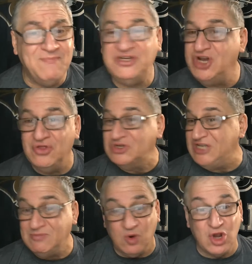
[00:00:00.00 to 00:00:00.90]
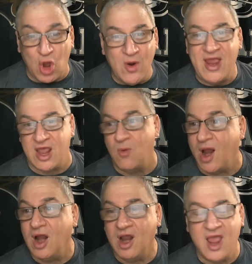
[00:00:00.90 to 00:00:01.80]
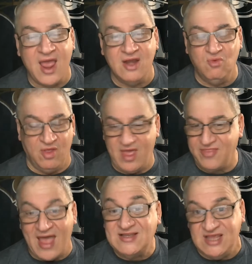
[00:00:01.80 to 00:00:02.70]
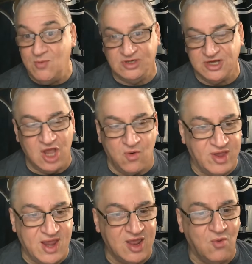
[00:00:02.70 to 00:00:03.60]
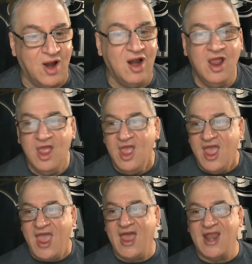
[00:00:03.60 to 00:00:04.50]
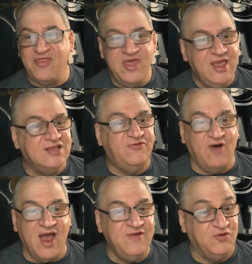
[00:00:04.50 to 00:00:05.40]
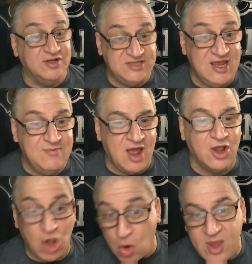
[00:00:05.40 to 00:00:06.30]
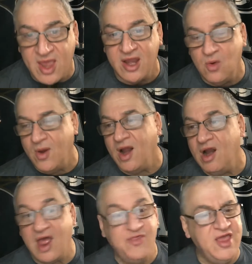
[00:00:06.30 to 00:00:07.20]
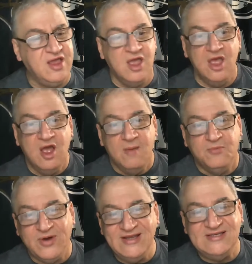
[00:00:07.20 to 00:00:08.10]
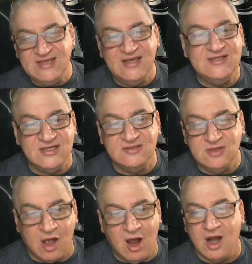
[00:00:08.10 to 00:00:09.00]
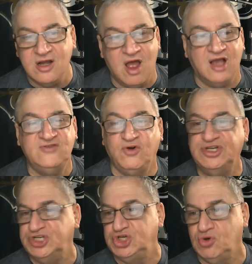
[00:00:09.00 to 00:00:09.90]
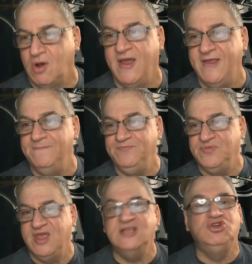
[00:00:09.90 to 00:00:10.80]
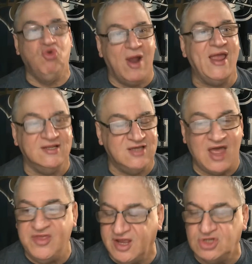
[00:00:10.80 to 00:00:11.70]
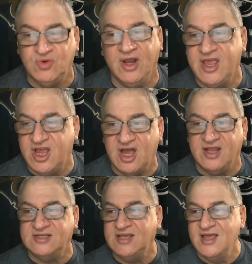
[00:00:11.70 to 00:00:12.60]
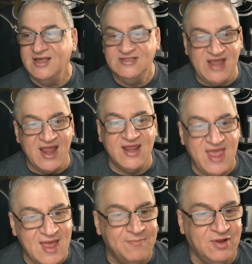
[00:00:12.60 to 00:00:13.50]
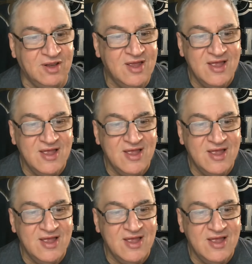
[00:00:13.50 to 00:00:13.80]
But those teams weren't going anywhere. And well, that team wasn't going anywhere. And I think it's fine for a team not going anywhere. I think preseason hard knocks for Detroit is great. I think it's really good as Dan Campbell.